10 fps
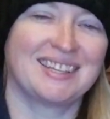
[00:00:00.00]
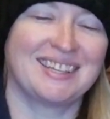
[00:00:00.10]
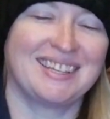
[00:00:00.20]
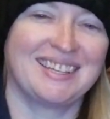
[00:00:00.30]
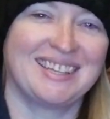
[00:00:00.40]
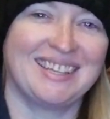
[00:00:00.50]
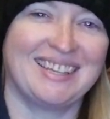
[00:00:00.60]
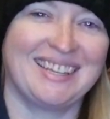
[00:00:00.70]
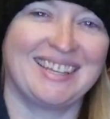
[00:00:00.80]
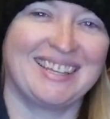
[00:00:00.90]

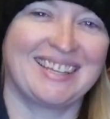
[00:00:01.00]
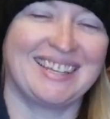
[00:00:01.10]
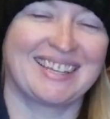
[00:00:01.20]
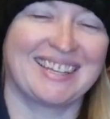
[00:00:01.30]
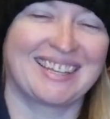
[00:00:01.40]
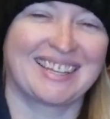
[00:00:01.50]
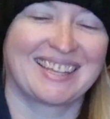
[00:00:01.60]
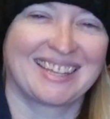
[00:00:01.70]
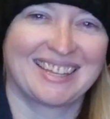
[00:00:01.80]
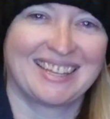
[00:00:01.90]

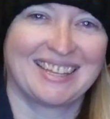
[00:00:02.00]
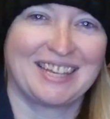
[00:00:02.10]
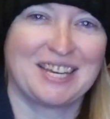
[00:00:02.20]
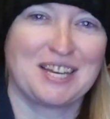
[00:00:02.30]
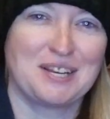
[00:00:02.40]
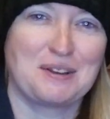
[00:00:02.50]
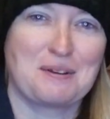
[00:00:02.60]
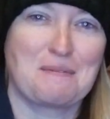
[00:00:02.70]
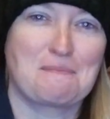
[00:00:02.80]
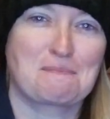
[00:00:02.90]
This person isn't speaking.